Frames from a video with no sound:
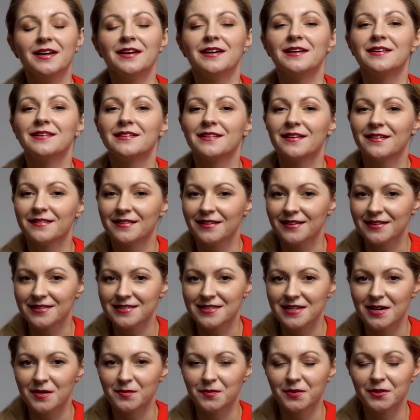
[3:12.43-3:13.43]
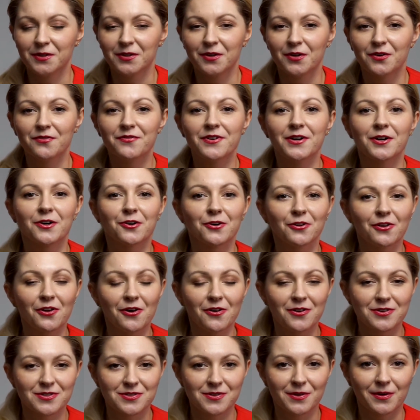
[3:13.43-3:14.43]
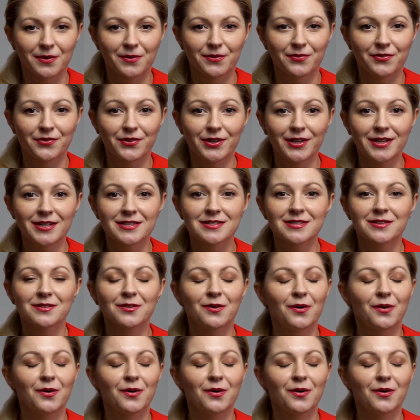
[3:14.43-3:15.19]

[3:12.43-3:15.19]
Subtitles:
Another example of clause of reason,